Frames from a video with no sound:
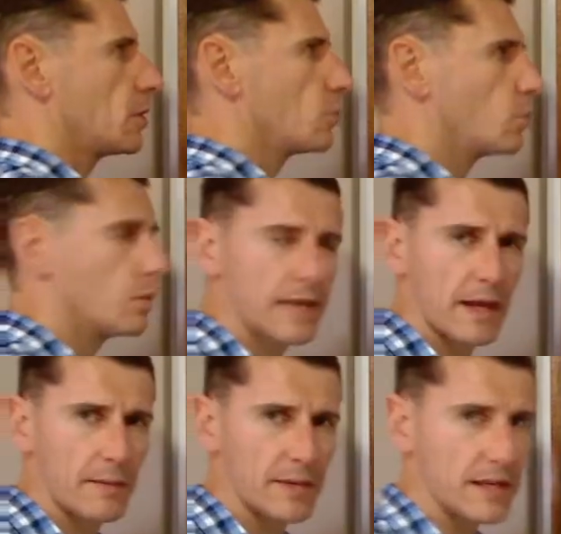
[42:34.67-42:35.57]
will be
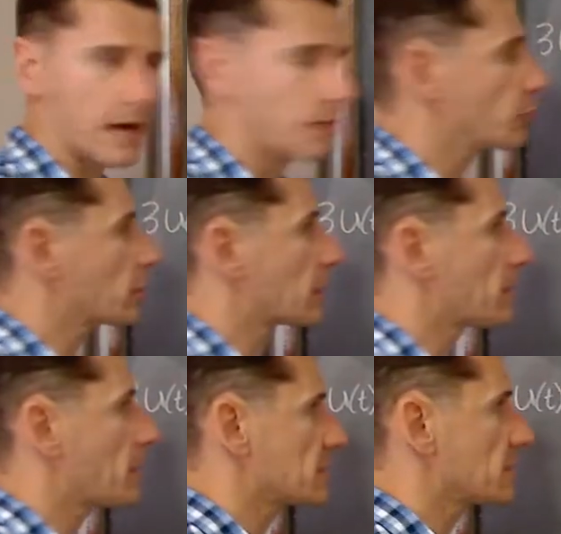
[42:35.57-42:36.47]
coming down for the
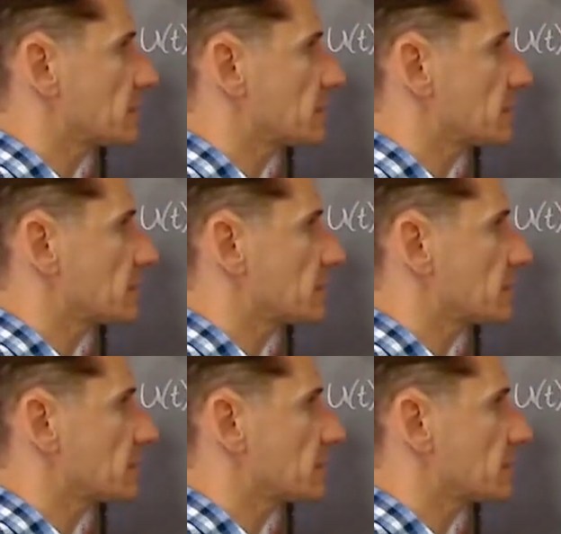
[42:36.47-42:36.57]
capacitor